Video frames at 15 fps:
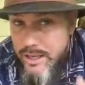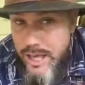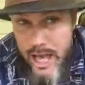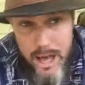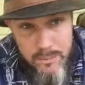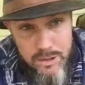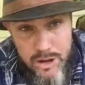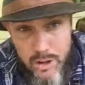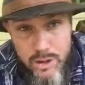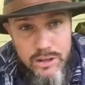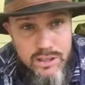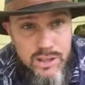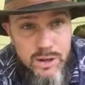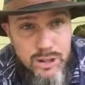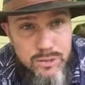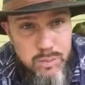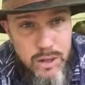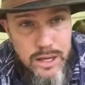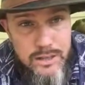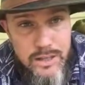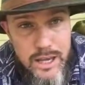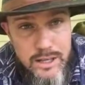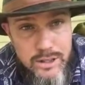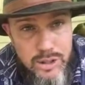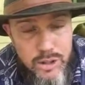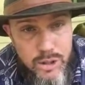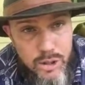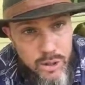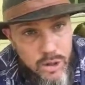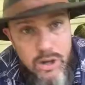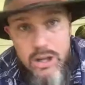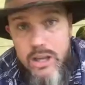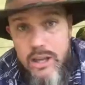I'm going to explain that too.